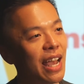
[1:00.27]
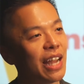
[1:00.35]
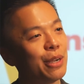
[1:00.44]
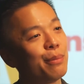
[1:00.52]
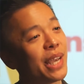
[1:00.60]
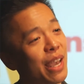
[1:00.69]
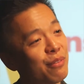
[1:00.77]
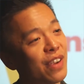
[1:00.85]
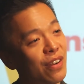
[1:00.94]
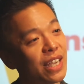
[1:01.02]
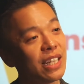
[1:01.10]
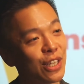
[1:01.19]
and it became
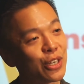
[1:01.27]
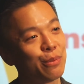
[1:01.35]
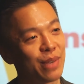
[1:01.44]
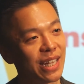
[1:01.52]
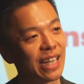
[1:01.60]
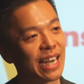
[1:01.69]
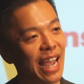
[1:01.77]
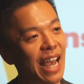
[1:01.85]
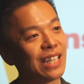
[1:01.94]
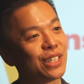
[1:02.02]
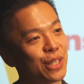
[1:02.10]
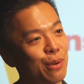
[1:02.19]
very clear to me that I
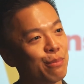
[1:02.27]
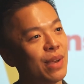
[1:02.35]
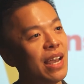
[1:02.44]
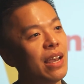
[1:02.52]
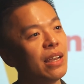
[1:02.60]
had some